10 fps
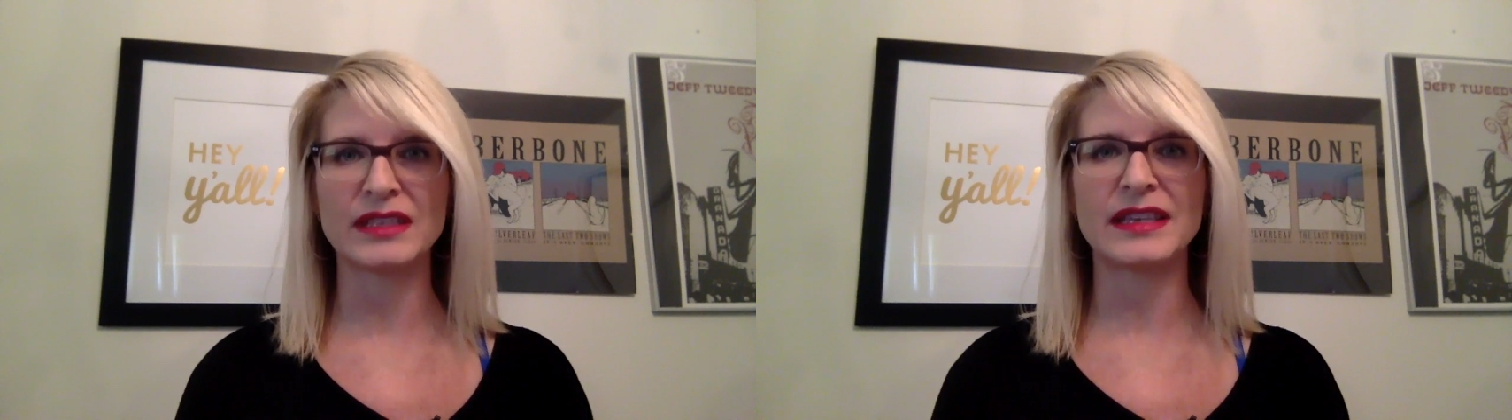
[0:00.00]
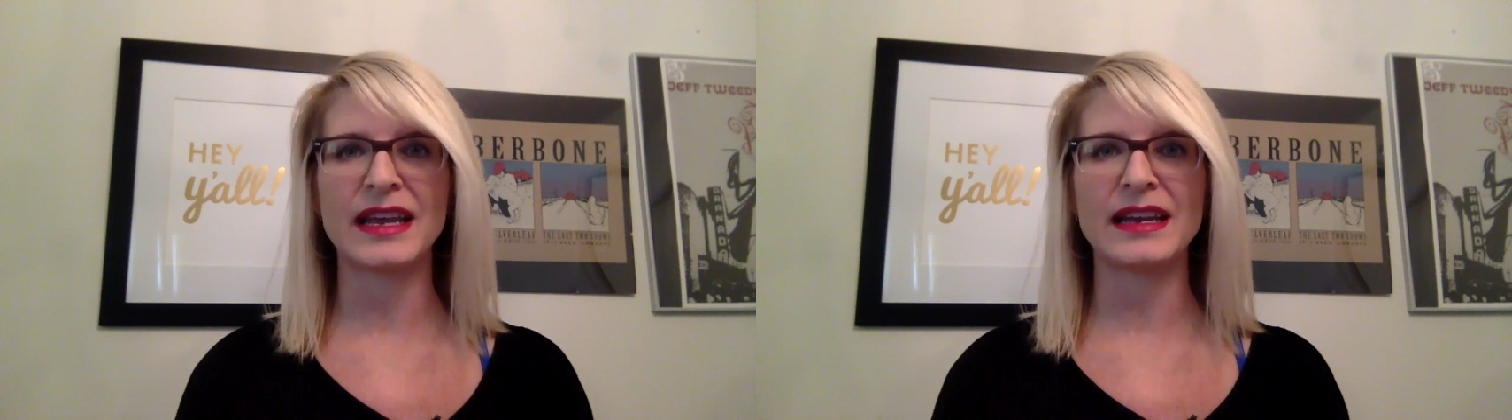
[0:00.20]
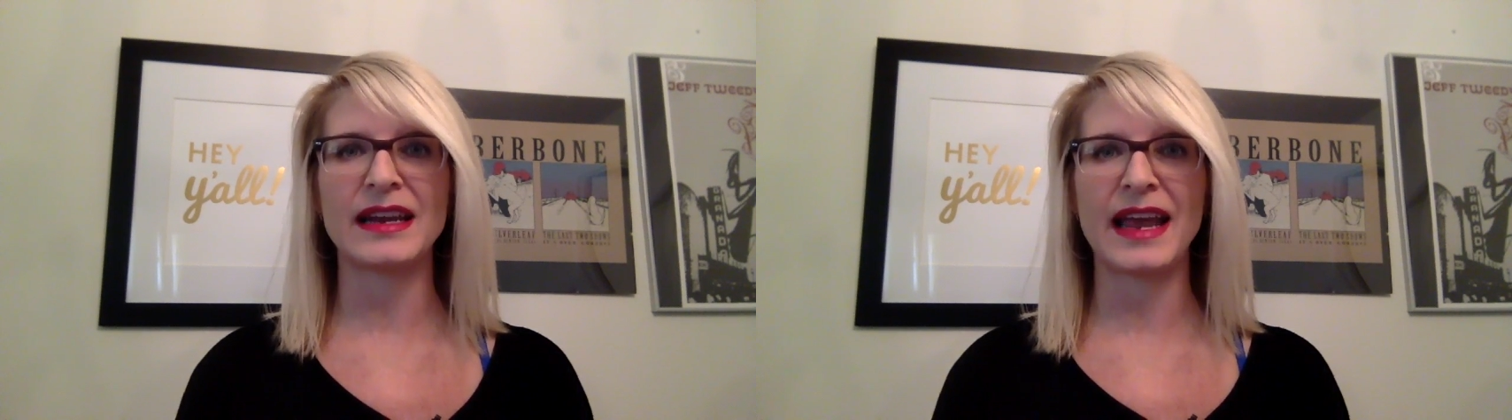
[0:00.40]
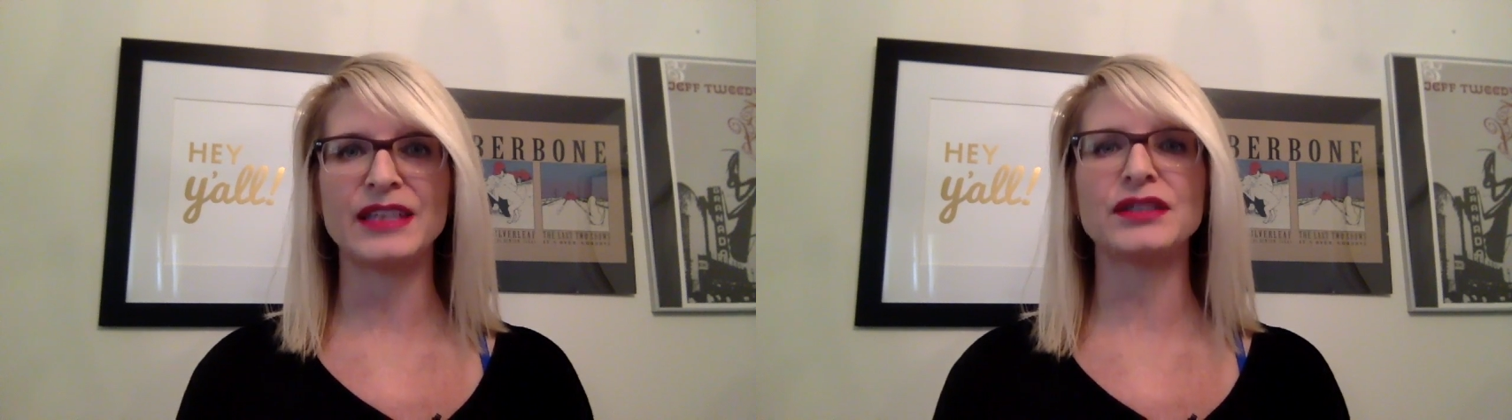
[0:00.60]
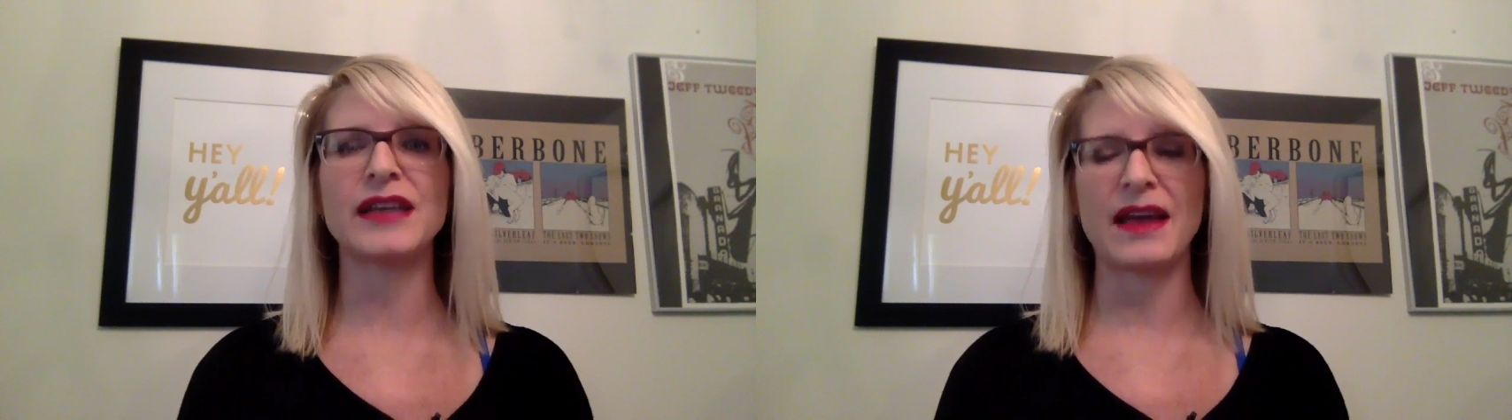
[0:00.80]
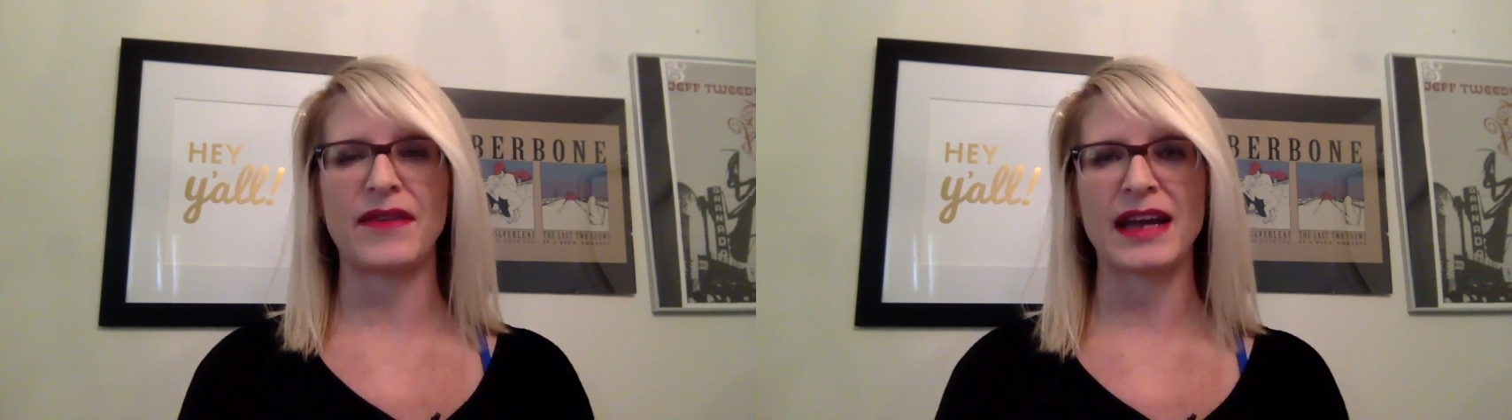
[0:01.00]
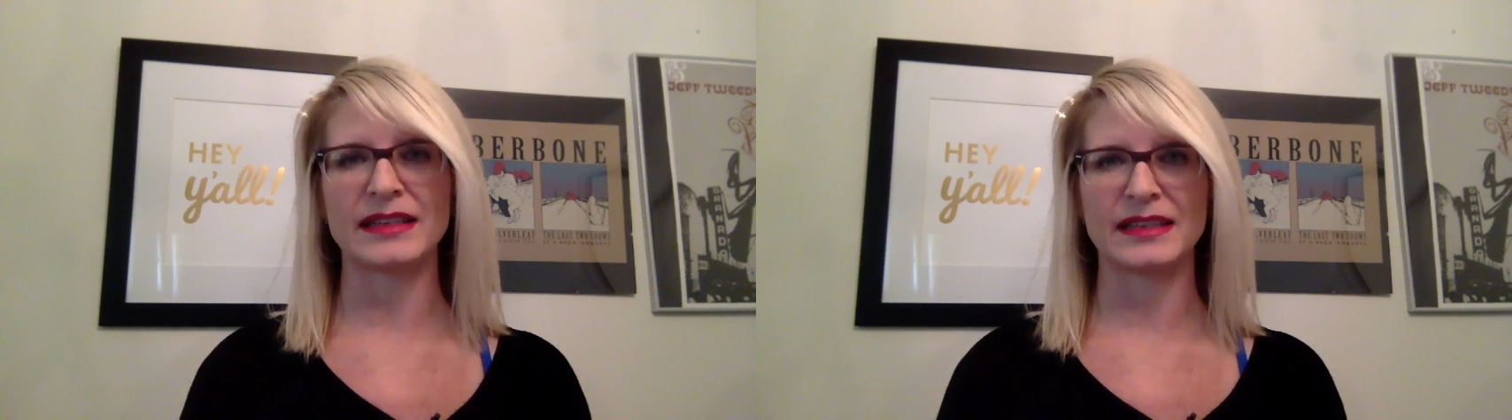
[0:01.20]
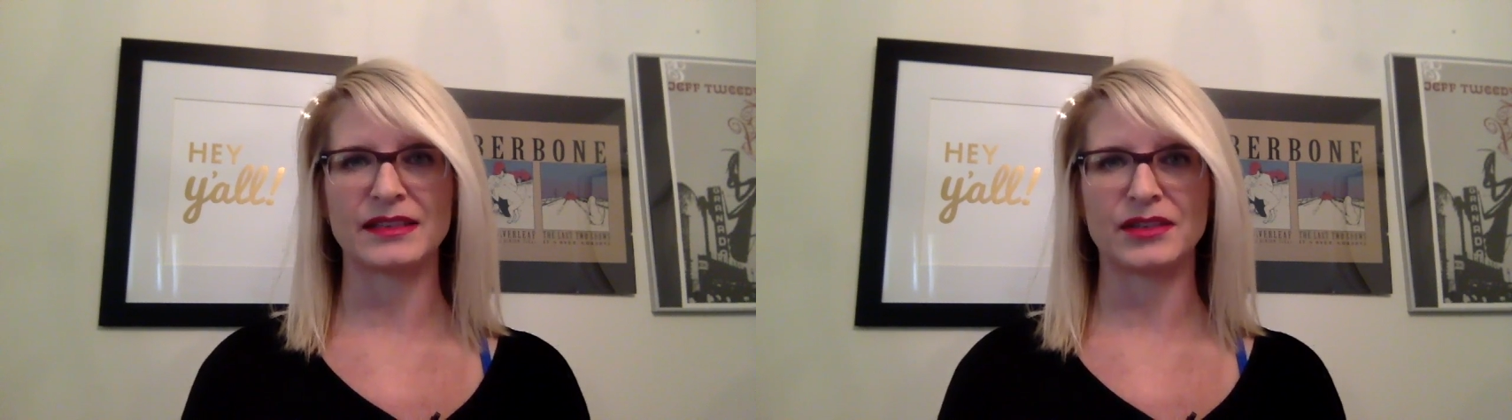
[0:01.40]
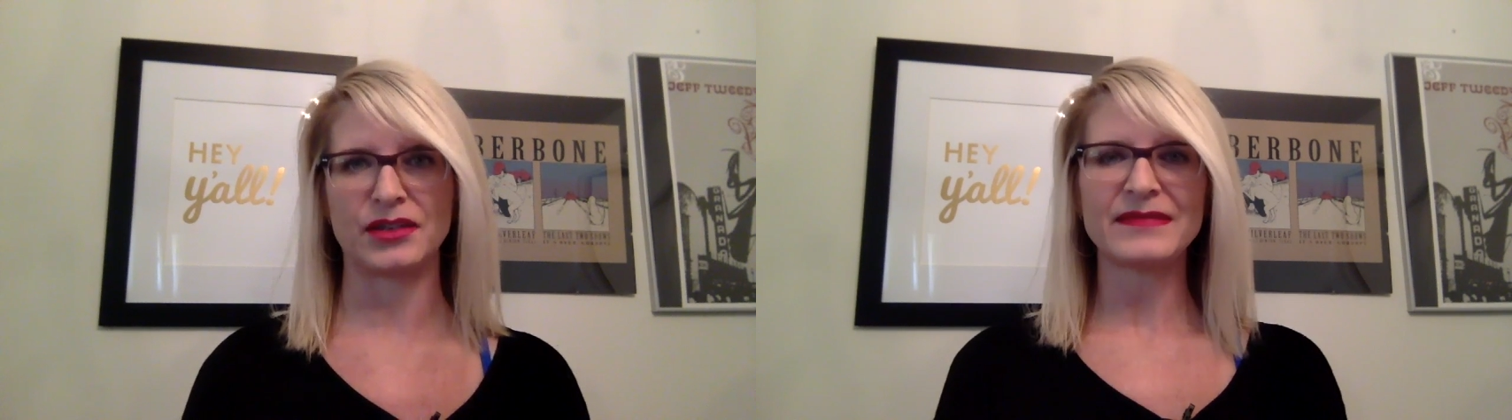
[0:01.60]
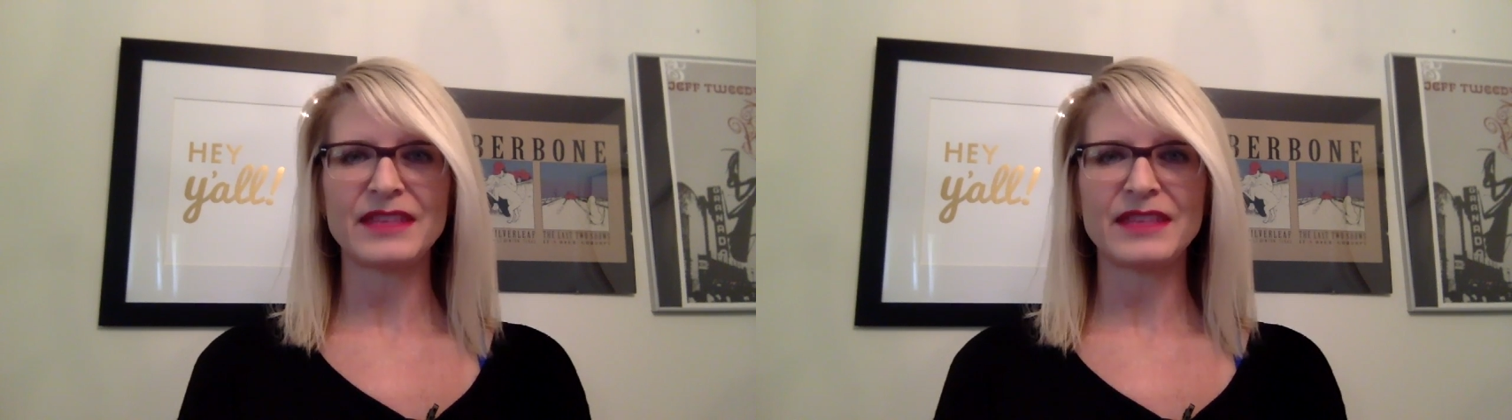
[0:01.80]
estate agent, have access to.